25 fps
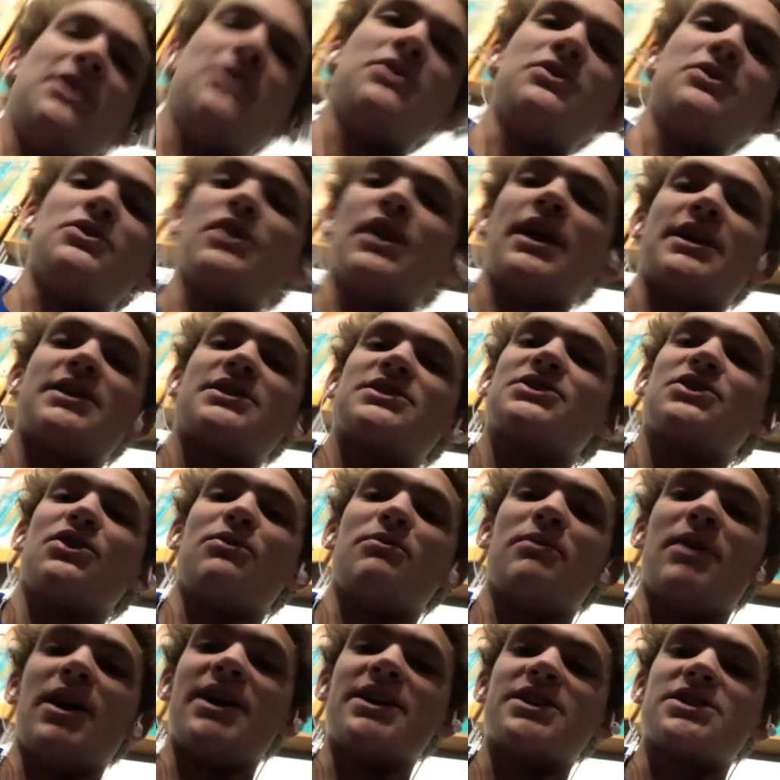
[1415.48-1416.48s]
you like so
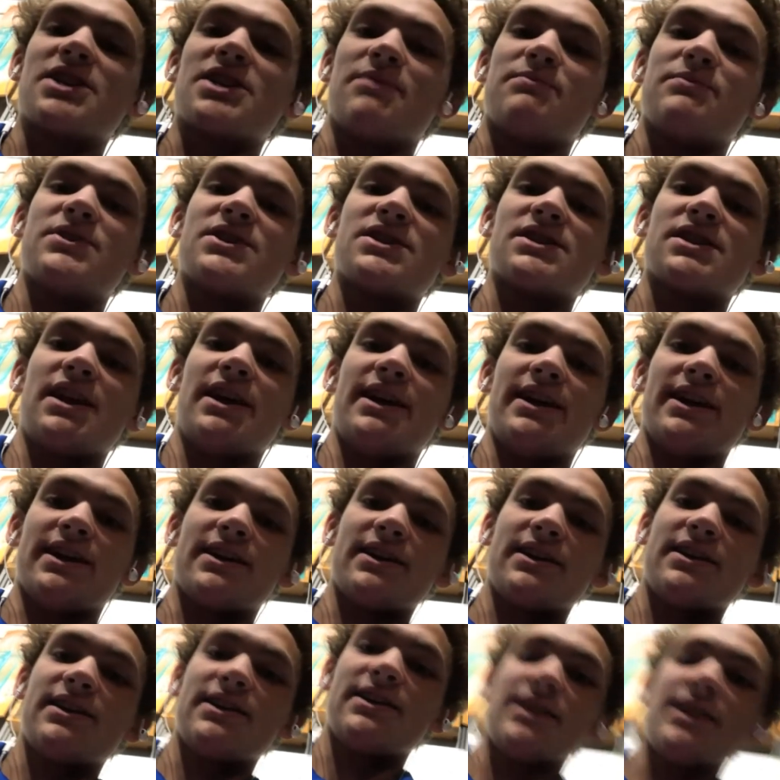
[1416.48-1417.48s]
much. I'm just like
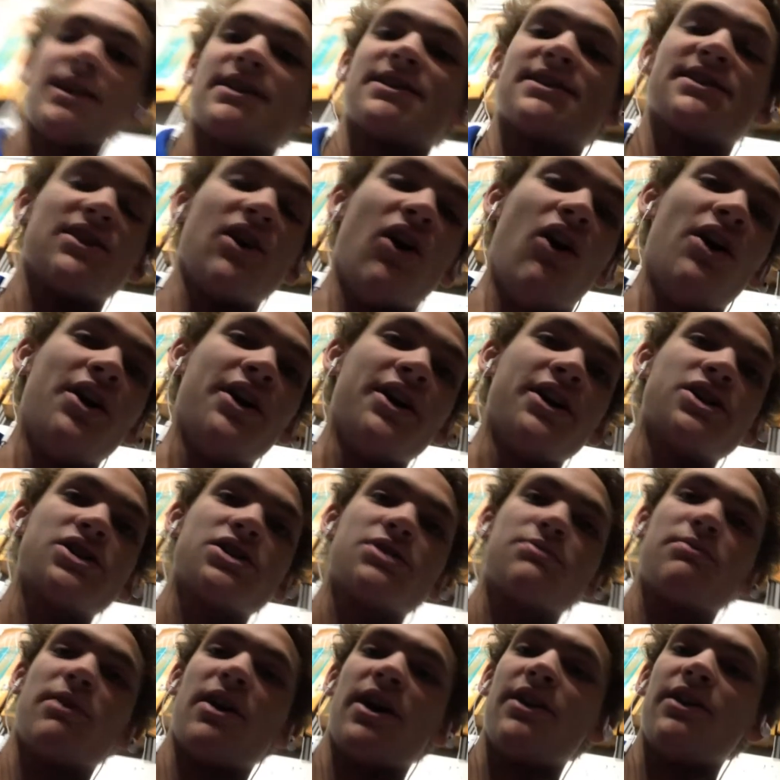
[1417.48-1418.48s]

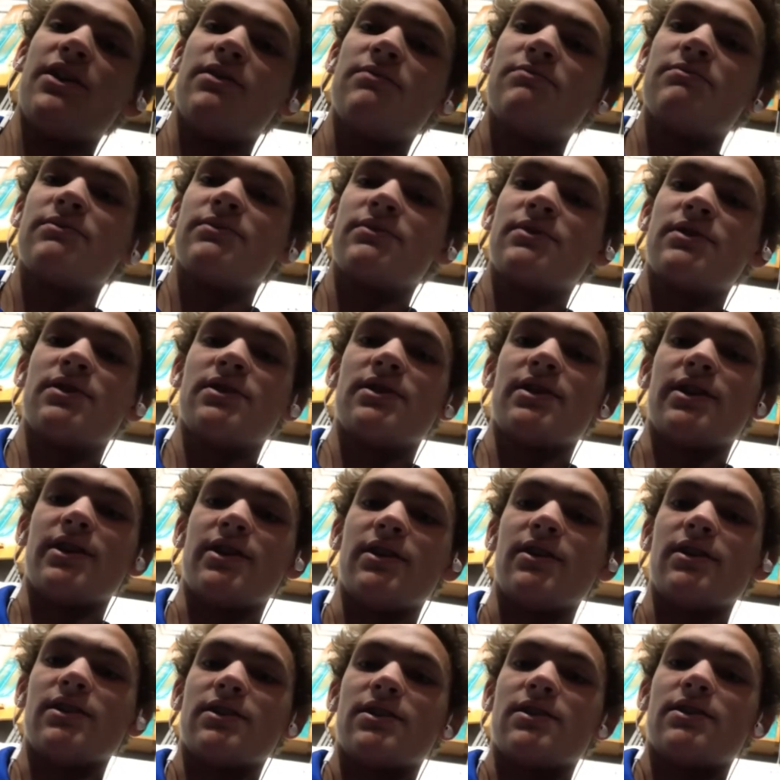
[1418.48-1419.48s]
astonished by them.
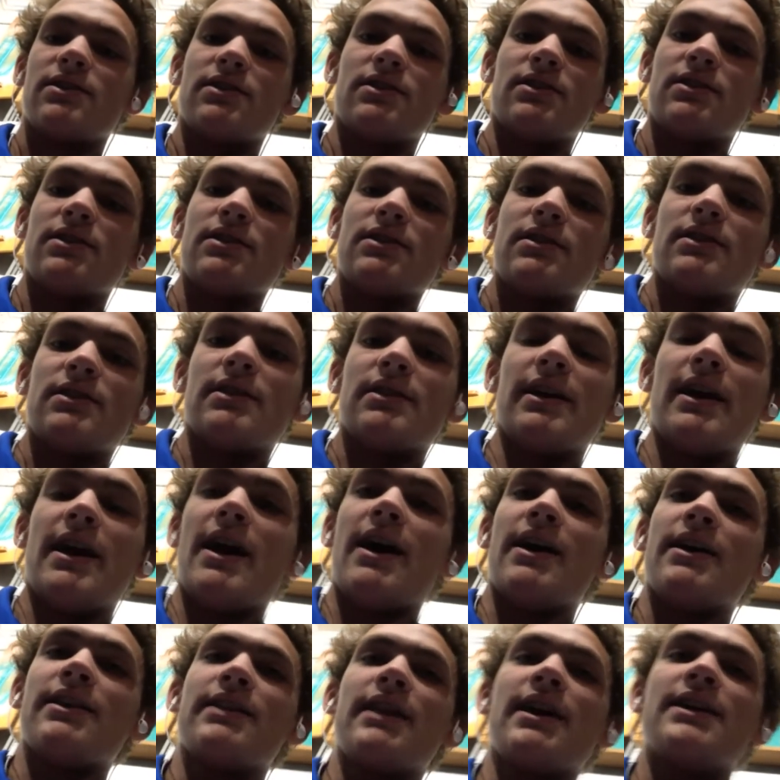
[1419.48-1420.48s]

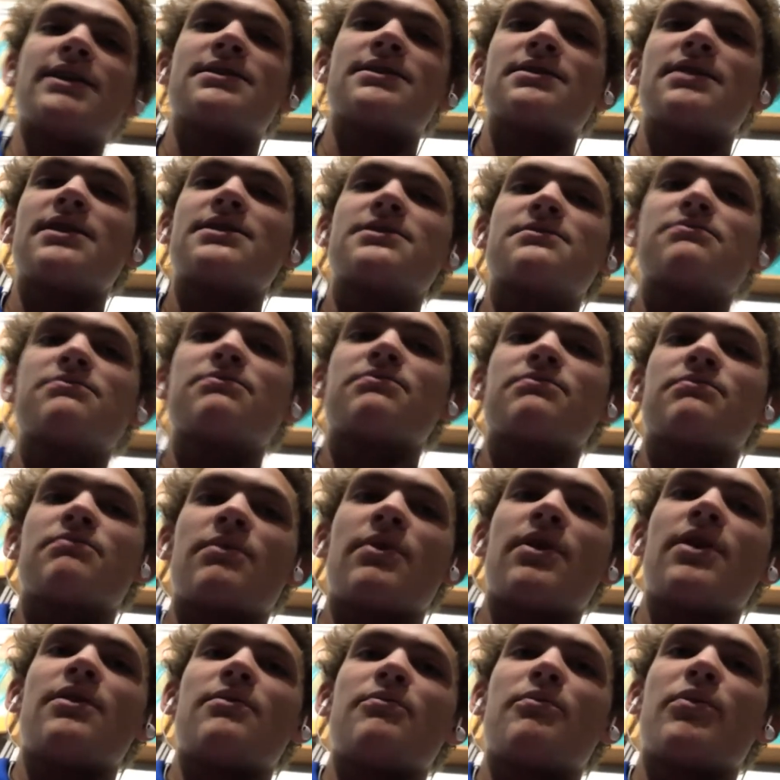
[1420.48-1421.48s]
Yeah, that's
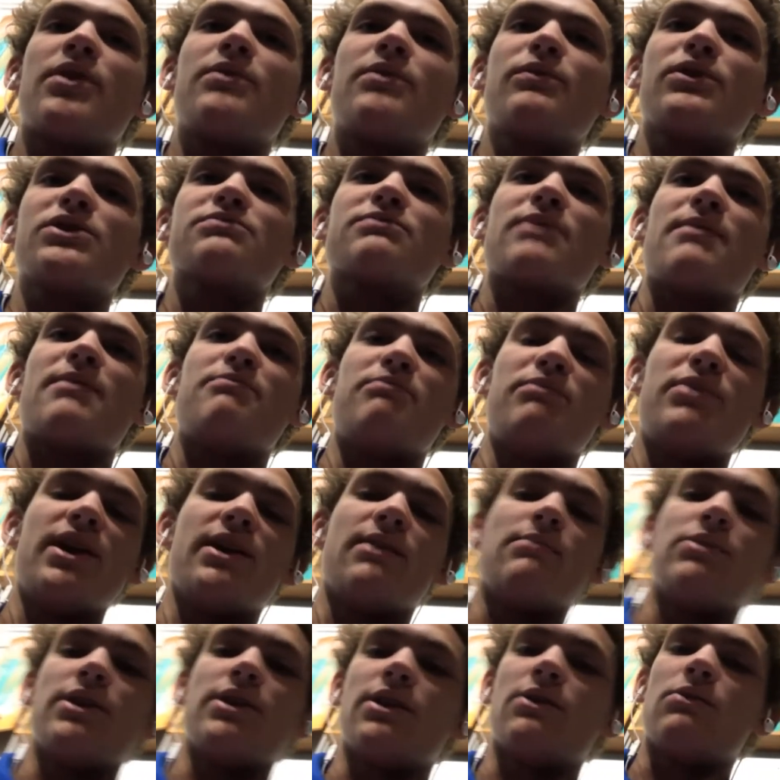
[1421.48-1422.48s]
pretty much my
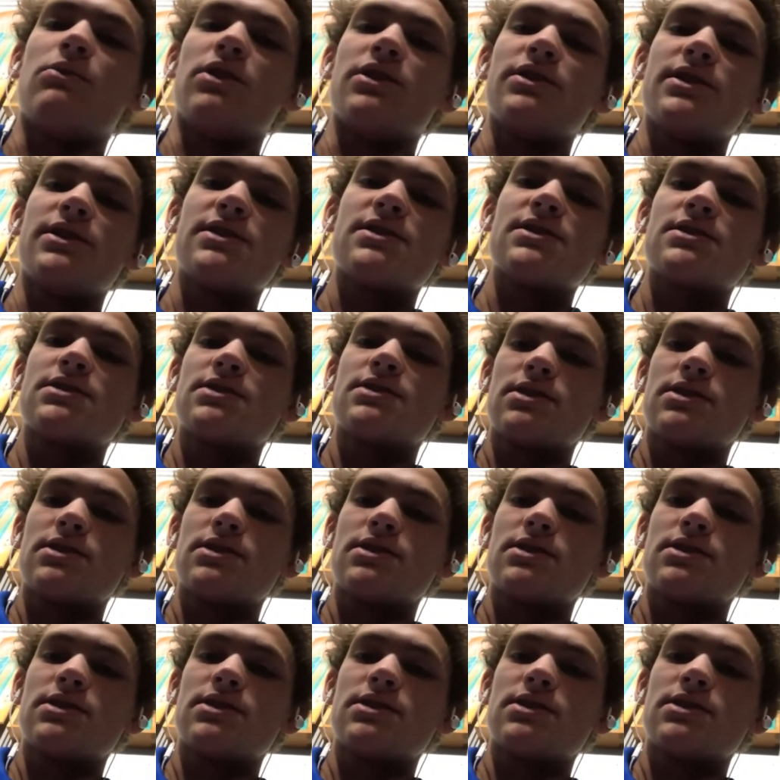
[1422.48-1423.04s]
big ones.